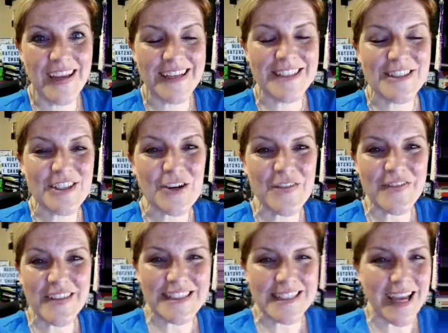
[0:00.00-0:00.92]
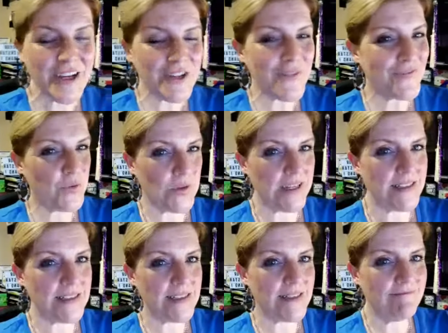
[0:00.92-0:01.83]
So if it's not your
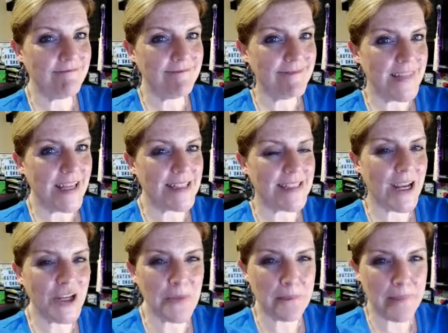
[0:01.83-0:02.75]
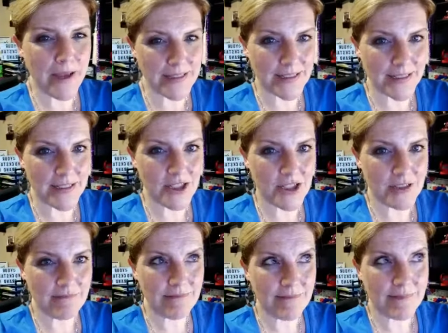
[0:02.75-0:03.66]
voice, it's not your message,
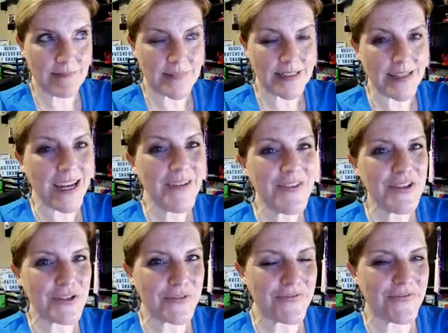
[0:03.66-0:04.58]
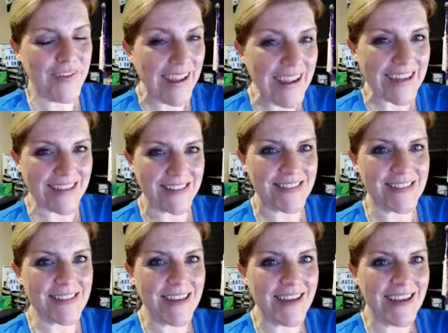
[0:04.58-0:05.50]
it's not even your
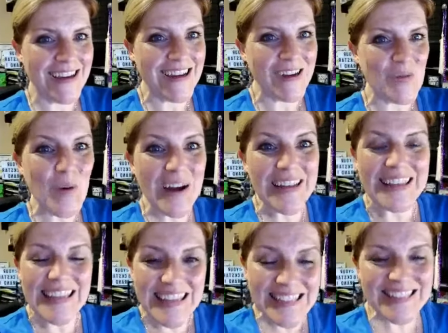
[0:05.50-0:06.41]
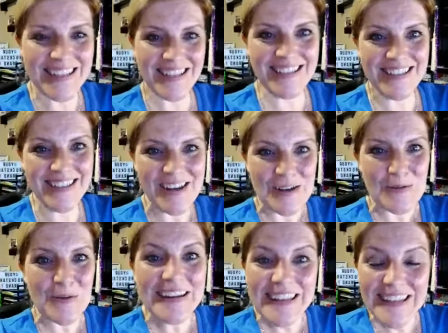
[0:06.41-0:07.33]
fans, what is it?
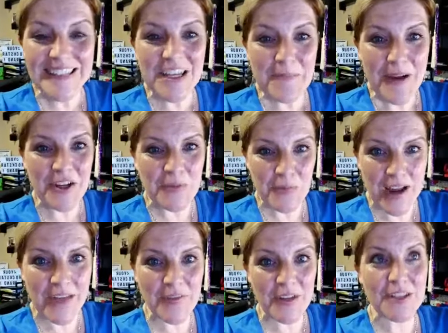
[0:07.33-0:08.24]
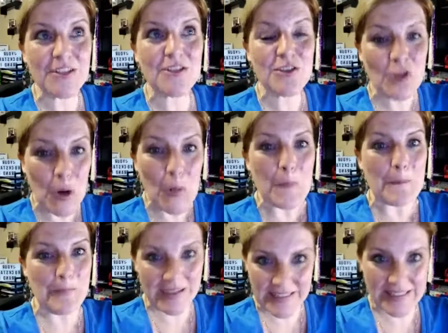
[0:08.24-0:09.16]
What is it about your brand that is so
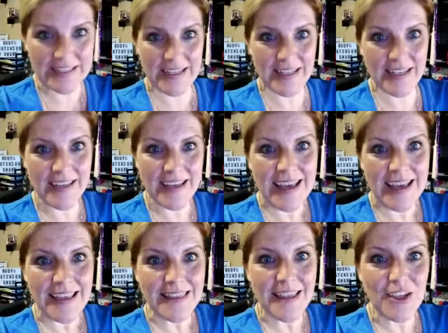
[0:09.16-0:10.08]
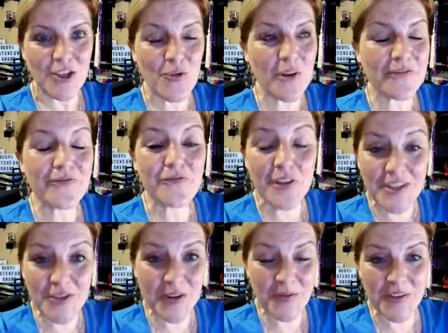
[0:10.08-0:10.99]
busted that you are
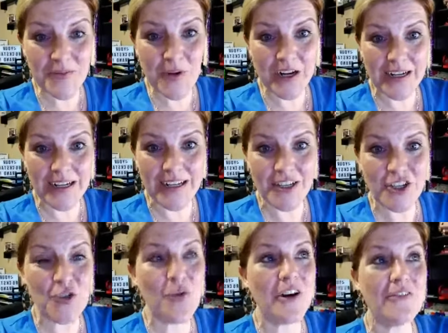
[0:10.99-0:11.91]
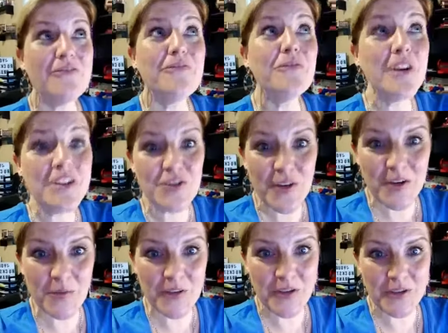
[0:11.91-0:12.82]
frustrated with marketing? You are
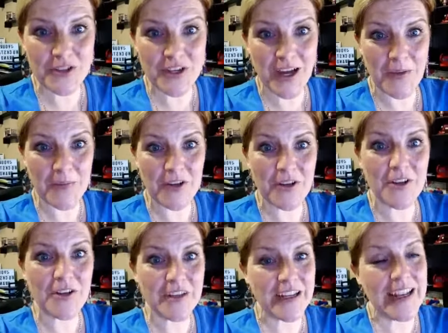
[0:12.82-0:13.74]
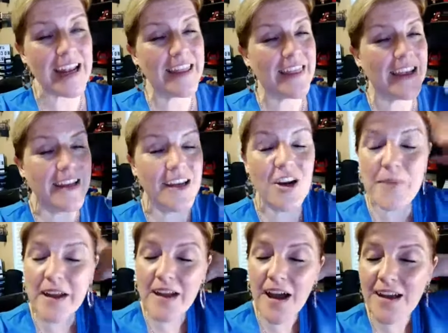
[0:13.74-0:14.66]
frustrated with your job. You're looking at it thinking, oh
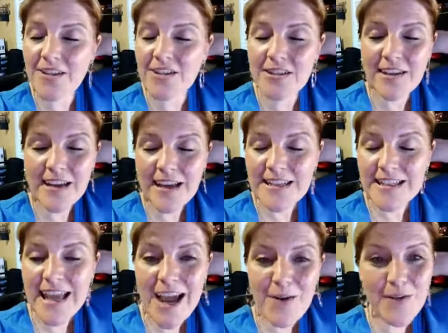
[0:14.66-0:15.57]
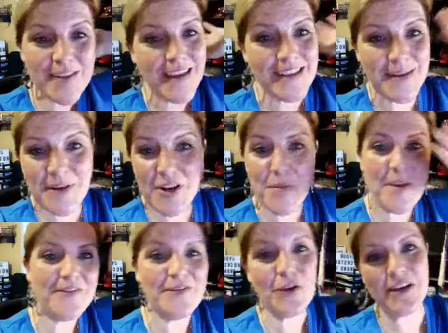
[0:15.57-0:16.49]
my gosh, to heck with this, I'm going to go be
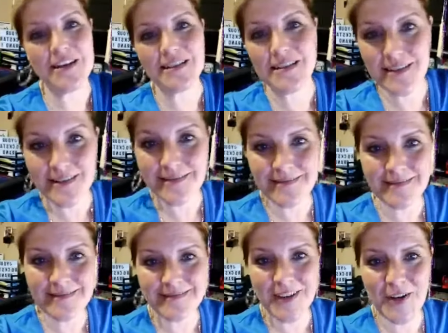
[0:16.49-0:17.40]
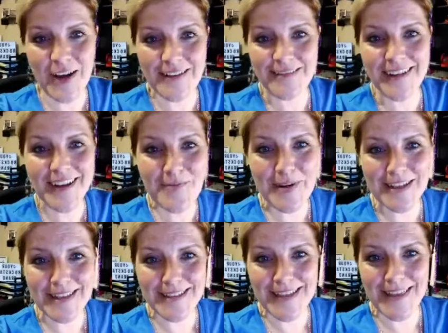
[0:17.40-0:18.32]
a florist. Okay, not everybody
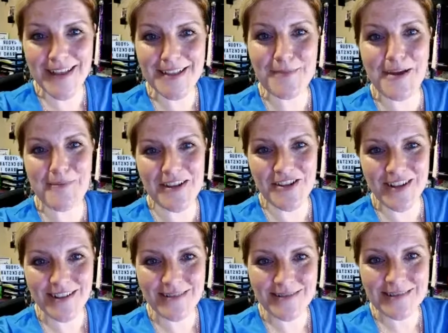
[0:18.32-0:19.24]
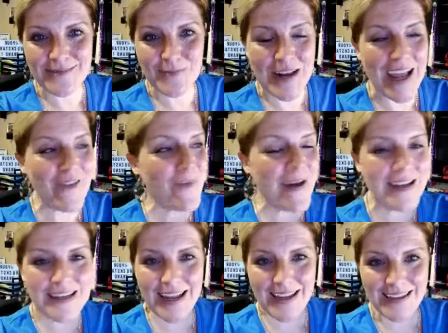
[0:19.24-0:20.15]
says that. That's my mantra. When I have a bad
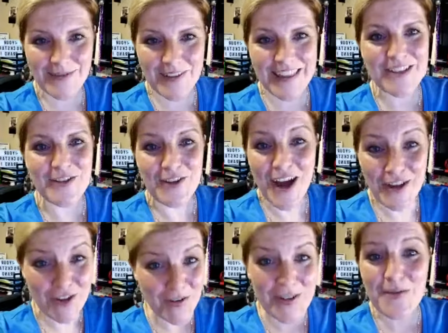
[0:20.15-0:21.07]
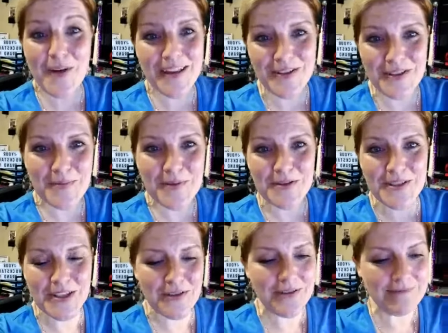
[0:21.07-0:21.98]
day, when things are not going the way they're supposed
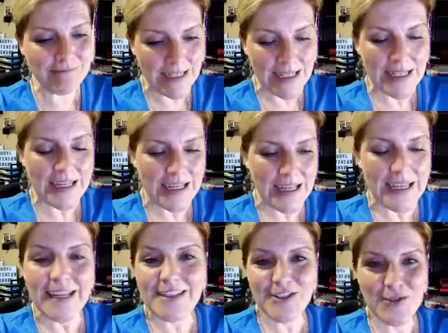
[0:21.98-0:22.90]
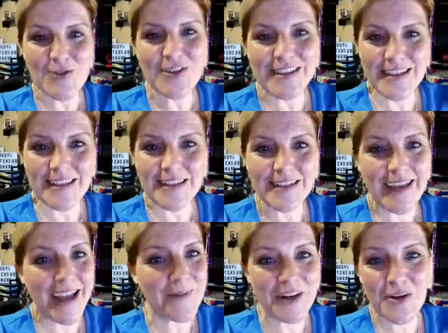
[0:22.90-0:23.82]
to, it's usually
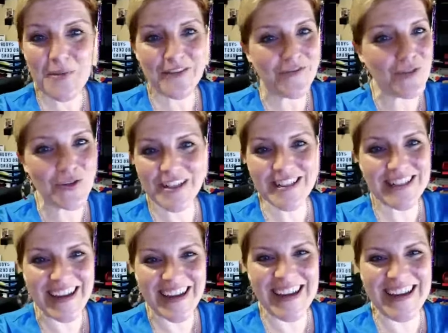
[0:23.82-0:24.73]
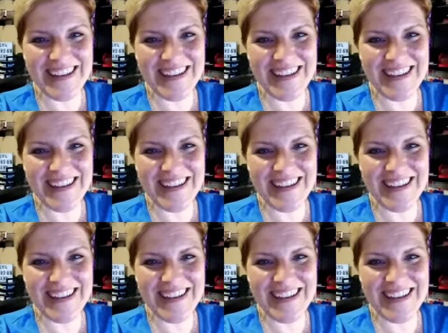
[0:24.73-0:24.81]
okay, I'm going to go be a florist day.